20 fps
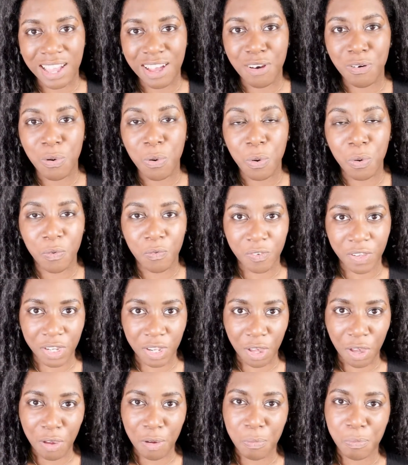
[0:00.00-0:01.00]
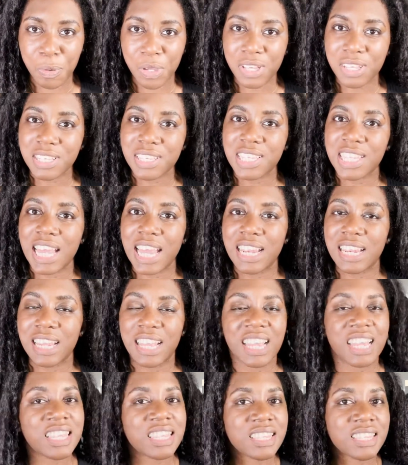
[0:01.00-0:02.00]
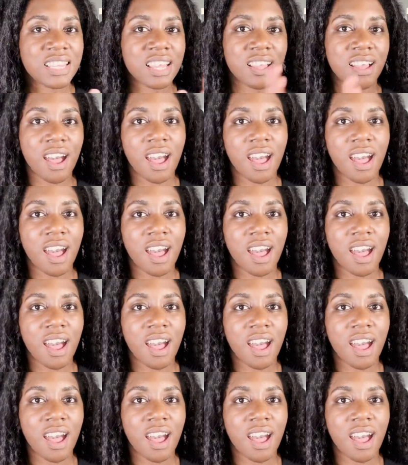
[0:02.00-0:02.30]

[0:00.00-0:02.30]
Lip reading: haul video, because then it's the